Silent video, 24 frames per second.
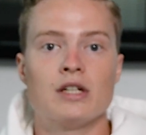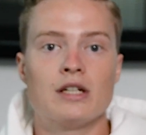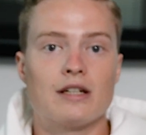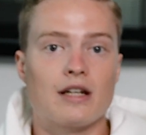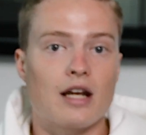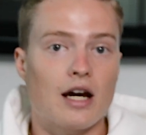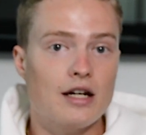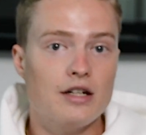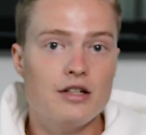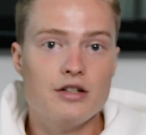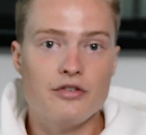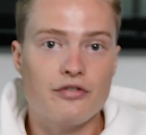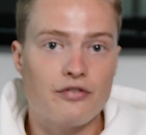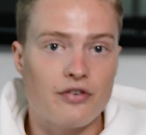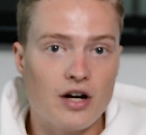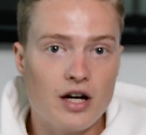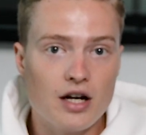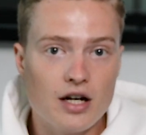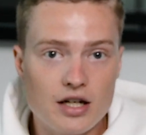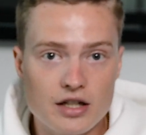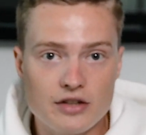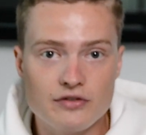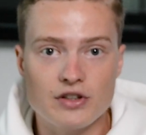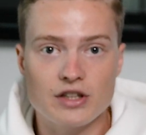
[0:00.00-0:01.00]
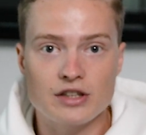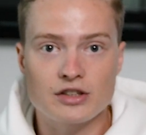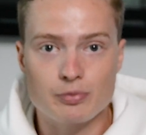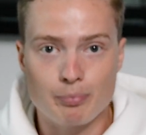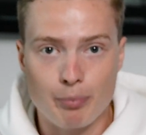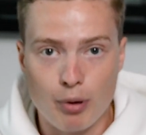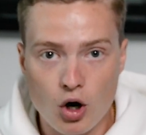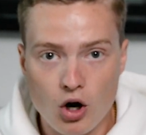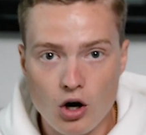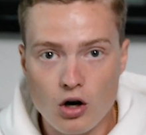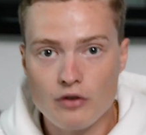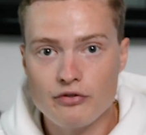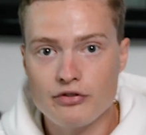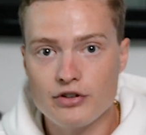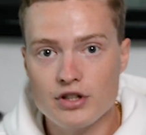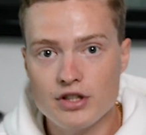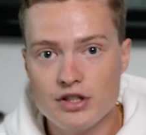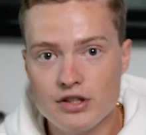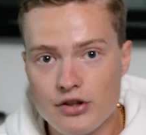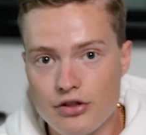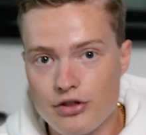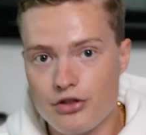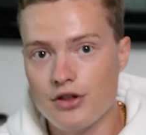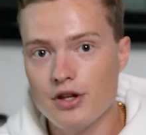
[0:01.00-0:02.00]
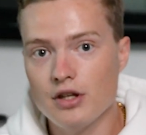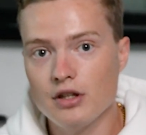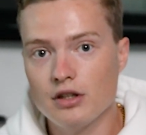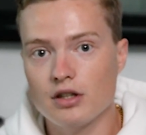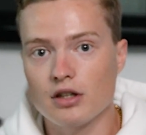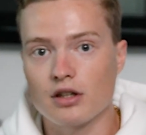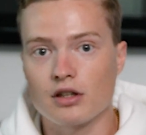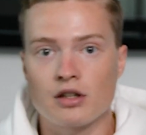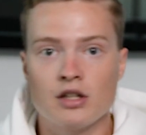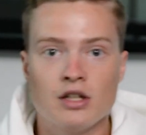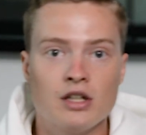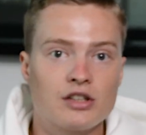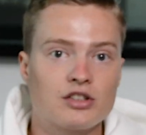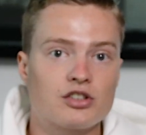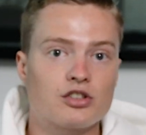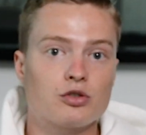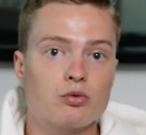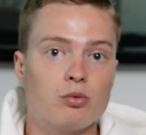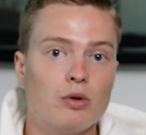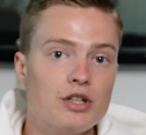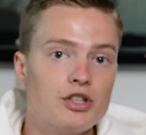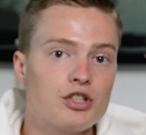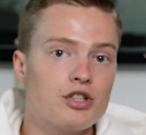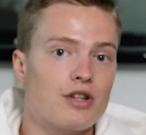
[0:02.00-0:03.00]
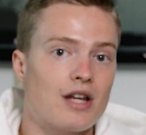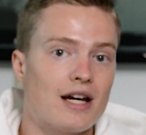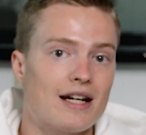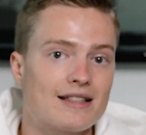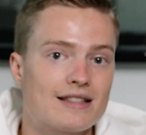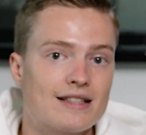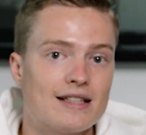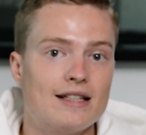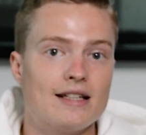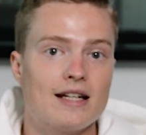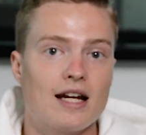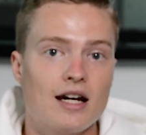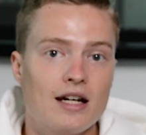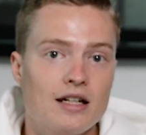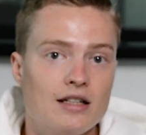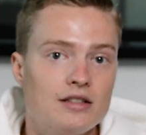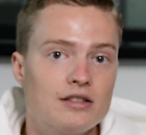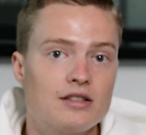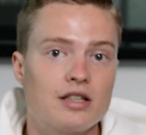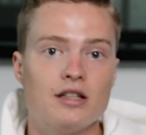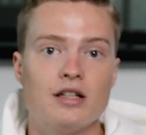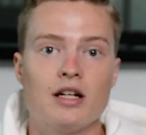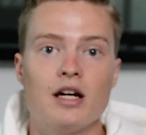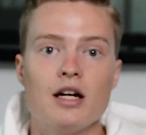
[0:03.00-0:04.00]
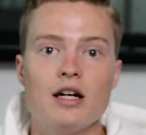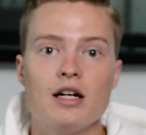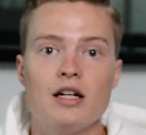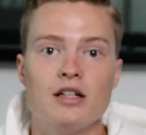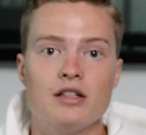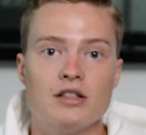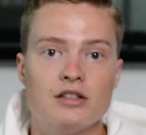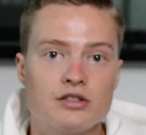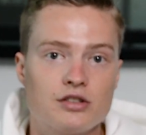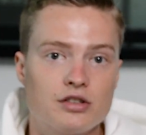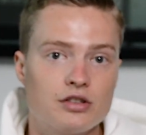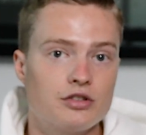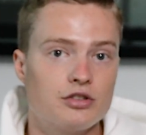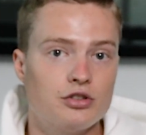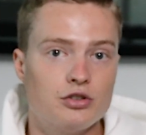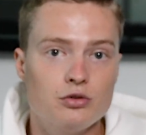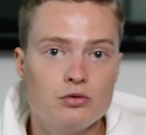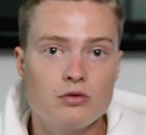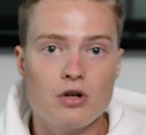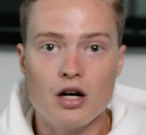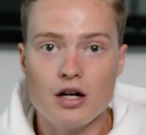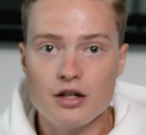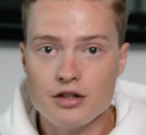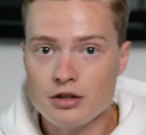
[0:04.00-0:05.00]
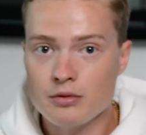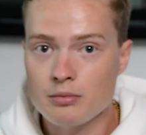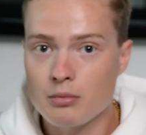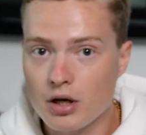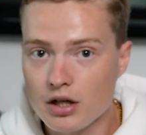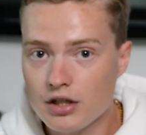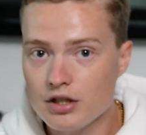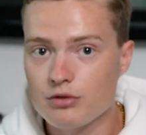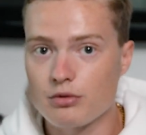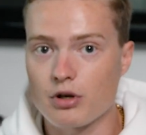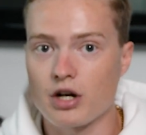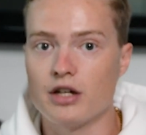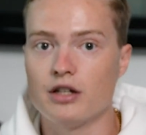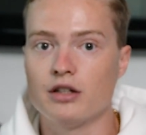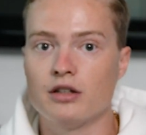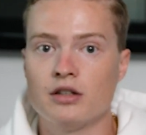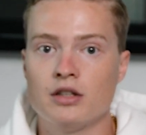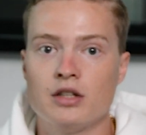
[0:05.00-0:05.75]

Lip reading: 9 to 5, it's poverty thinking. Switch that to 9 to 9 until you got your money right.